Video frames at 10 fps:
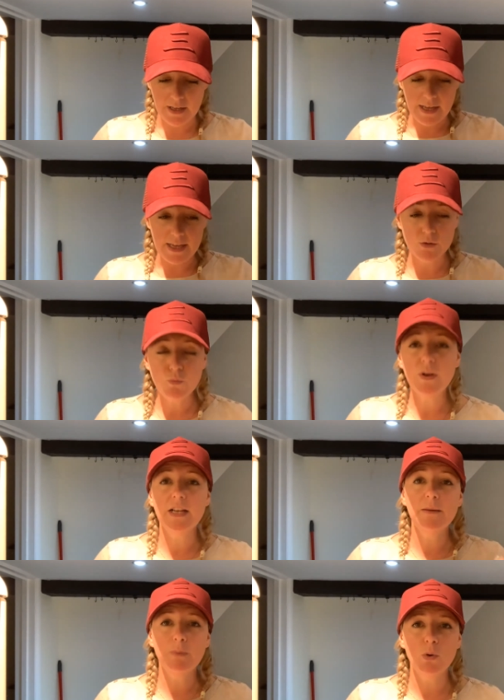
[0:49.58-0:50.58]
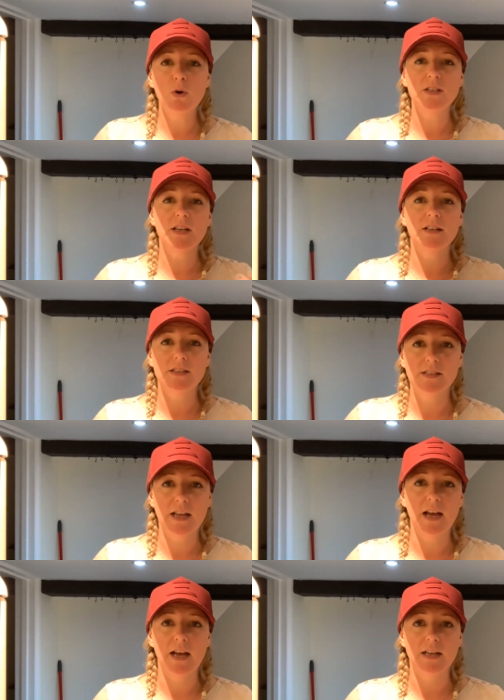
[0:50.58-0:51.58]
It's really important to
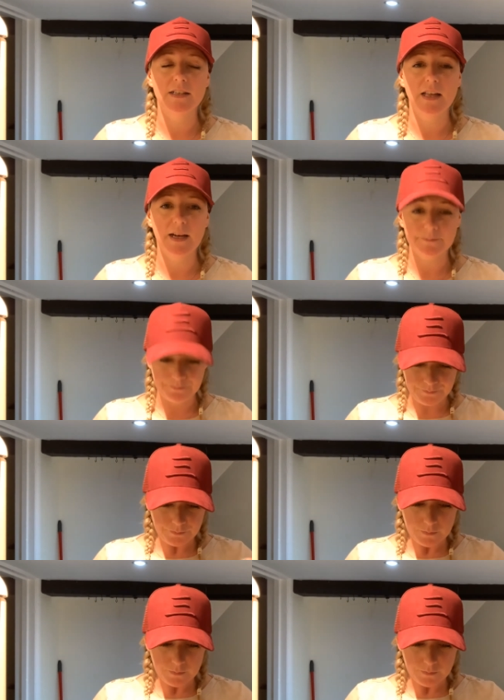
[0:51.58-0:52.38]
understand that